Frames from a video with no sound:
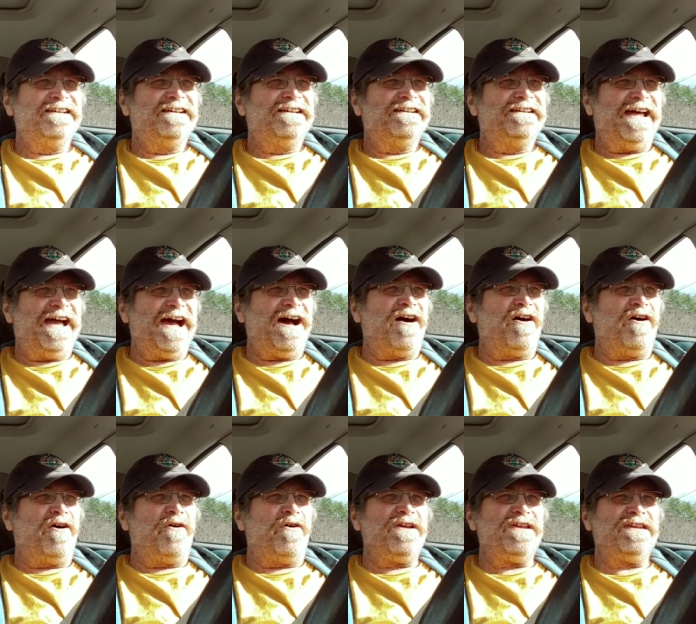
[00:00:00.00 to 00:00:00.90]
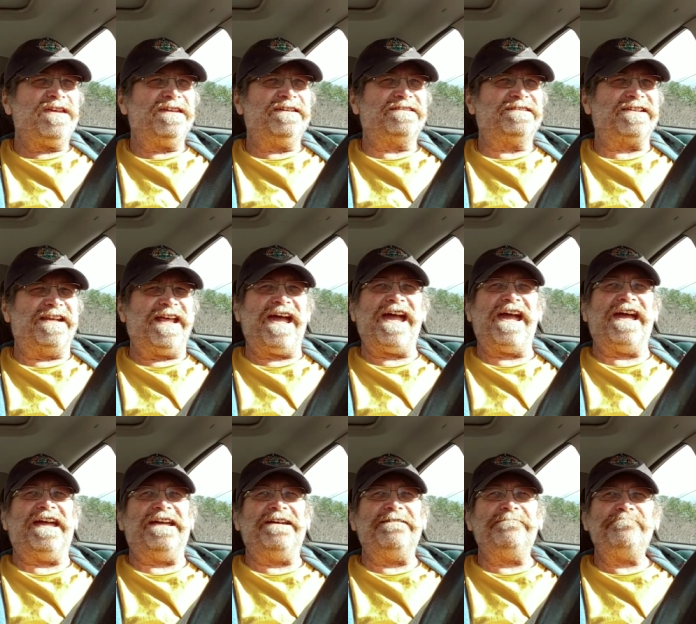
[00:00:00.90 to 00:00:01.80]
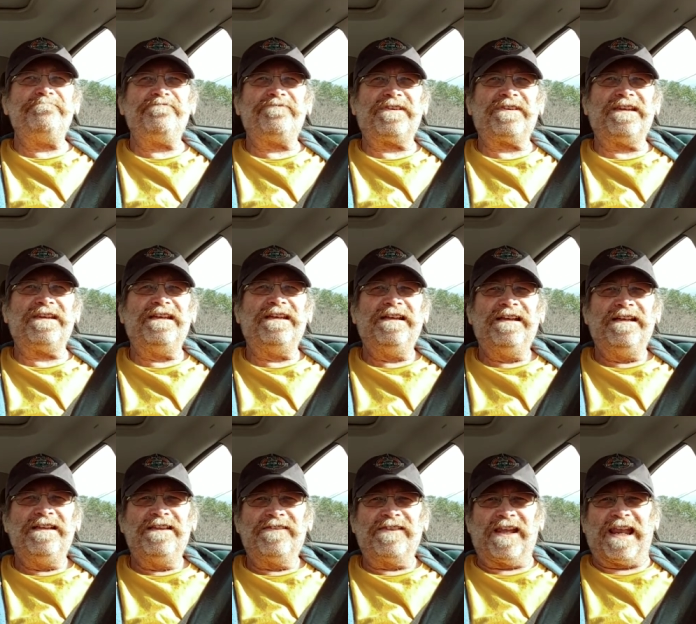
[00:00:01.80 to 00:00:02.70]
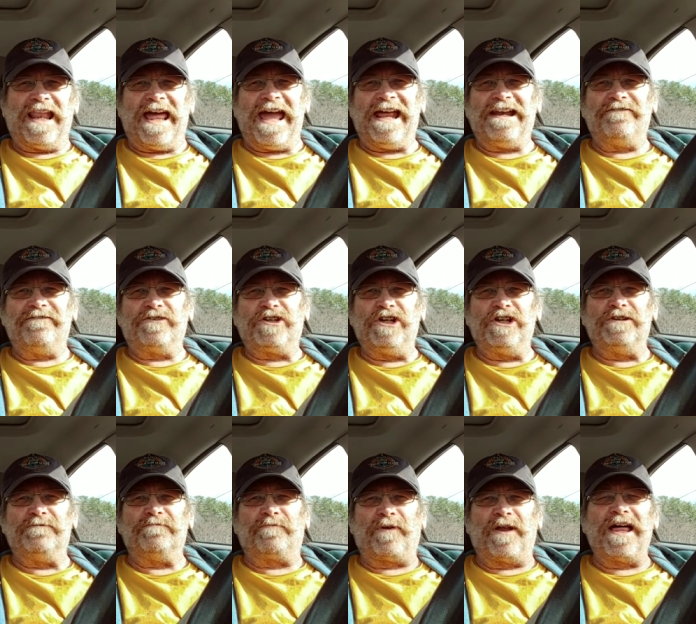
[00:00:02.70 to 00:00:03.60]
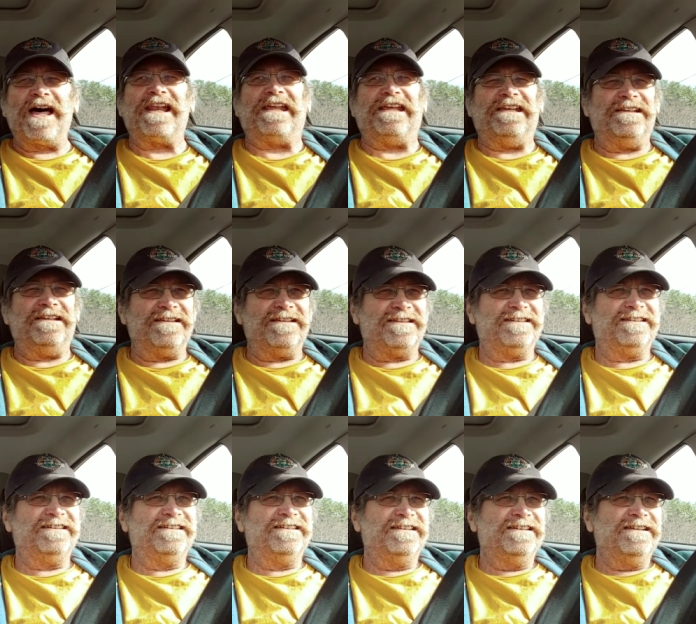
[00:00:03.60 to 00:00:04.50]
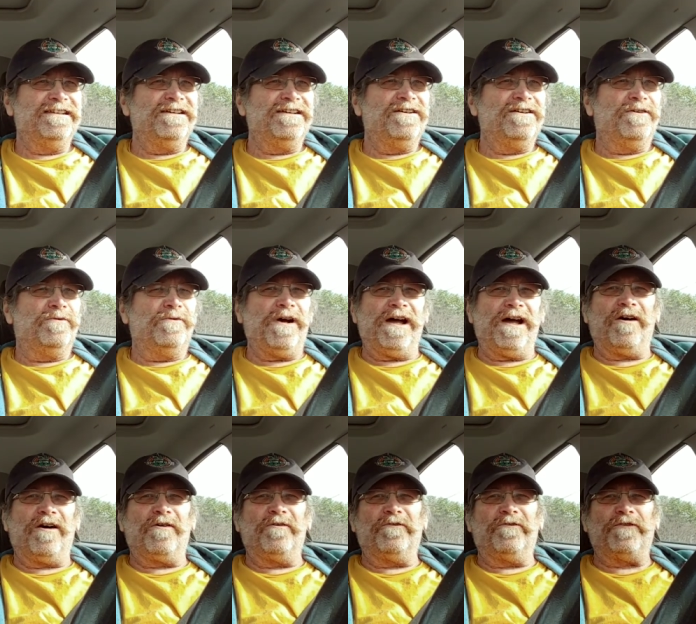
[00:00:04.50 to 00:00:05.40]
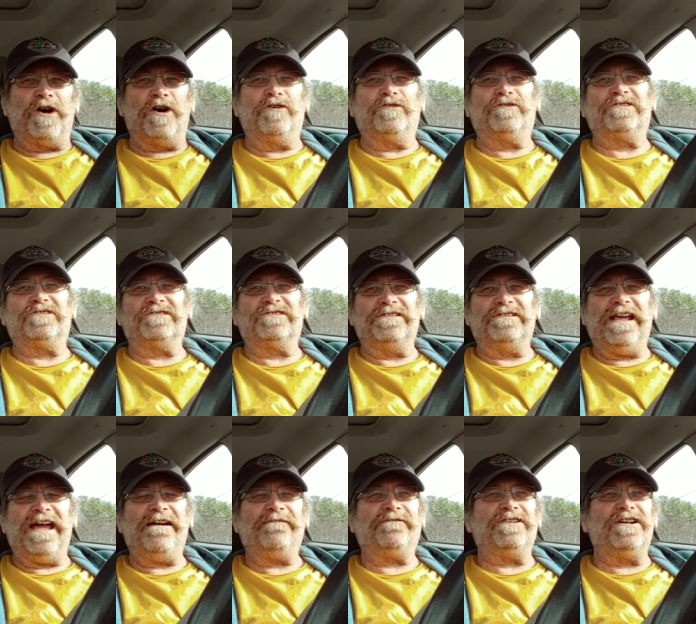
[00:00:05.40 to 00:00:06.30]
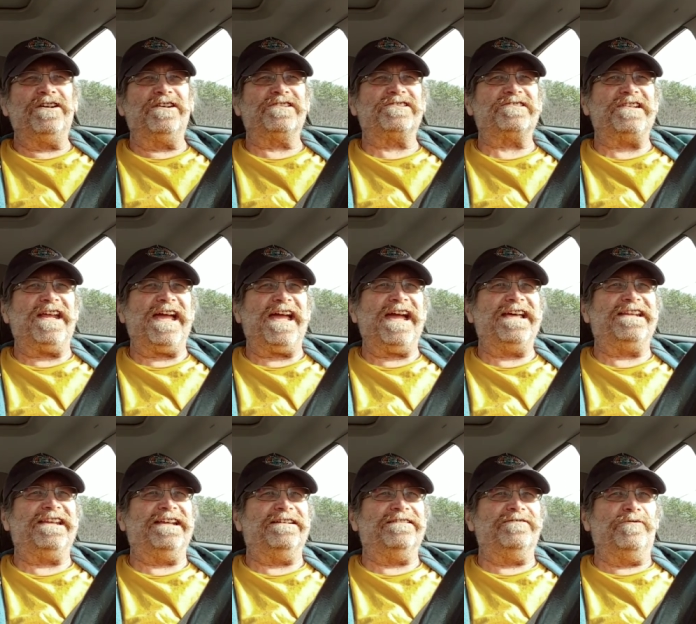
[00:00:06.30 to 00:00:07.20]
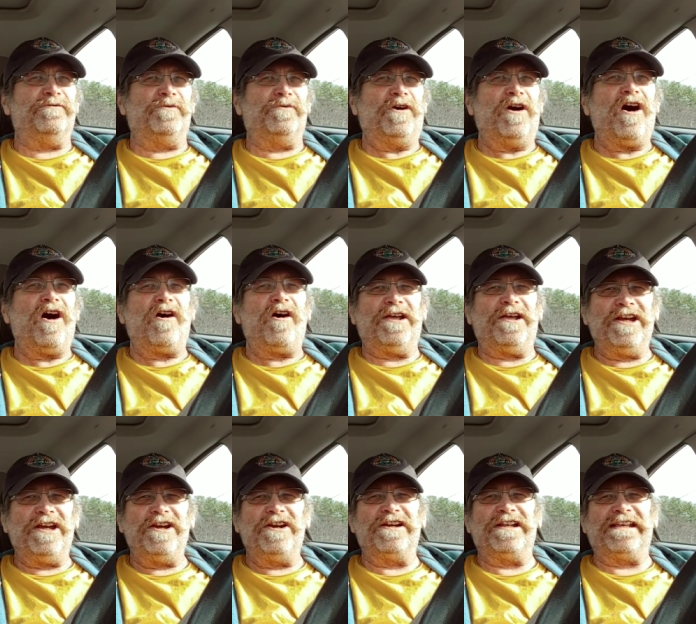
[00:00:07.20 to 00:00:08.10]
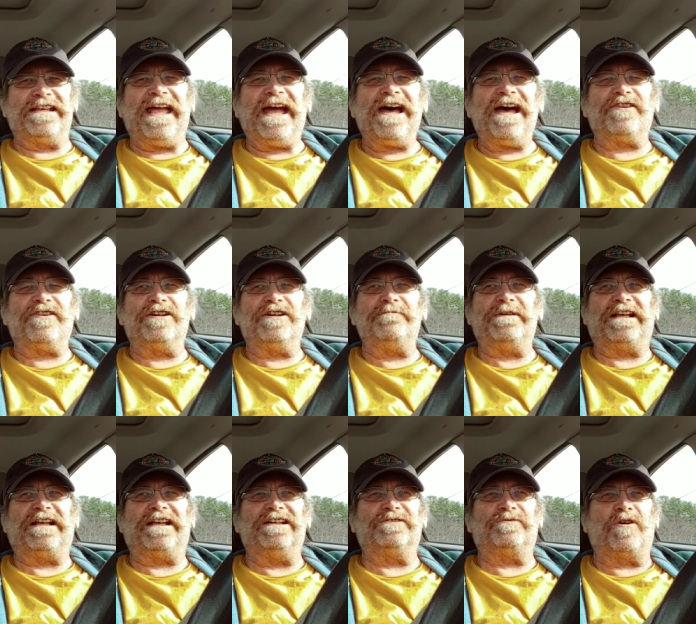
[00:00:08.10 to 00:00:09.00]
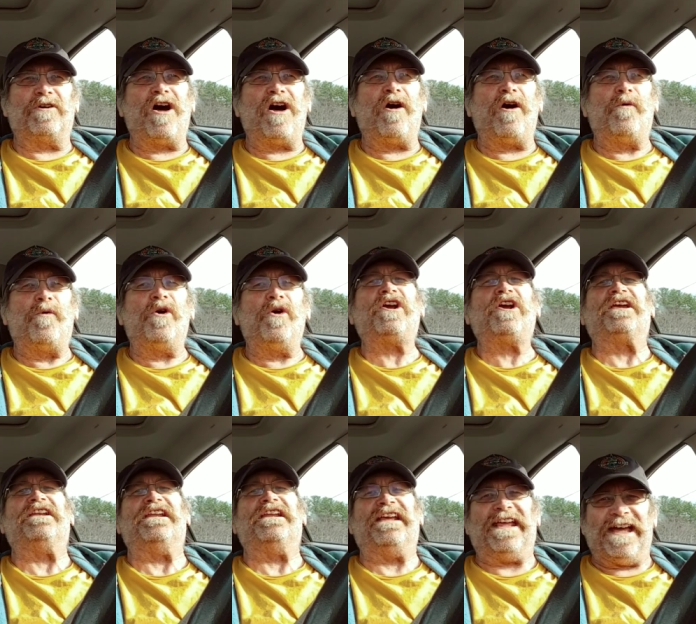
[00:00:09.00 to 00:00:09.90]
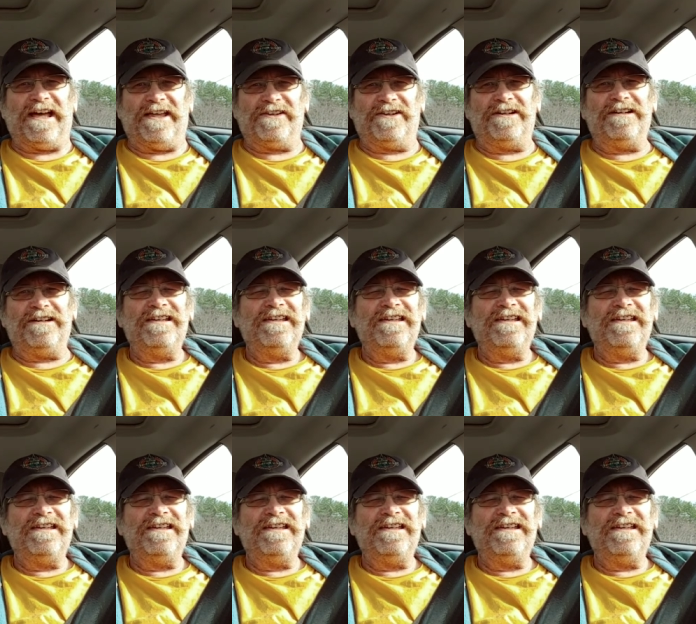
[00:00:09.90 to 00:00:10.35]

Now, today, the land of good and plenty. Well, folks, you have to understand that we're all here together because we're all working together.